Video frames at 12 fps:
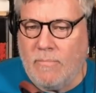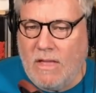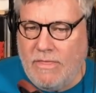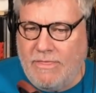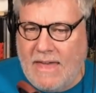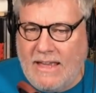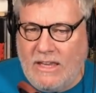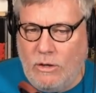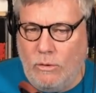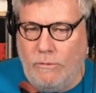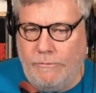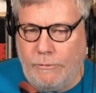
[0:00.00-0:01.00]
Thank
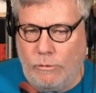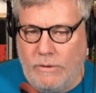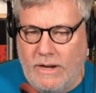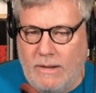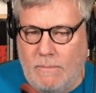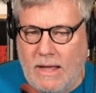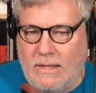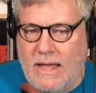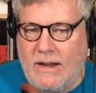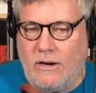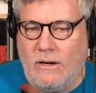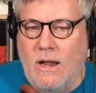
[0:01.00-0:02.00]
you for reading my
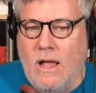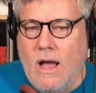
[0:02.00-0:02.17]
letter.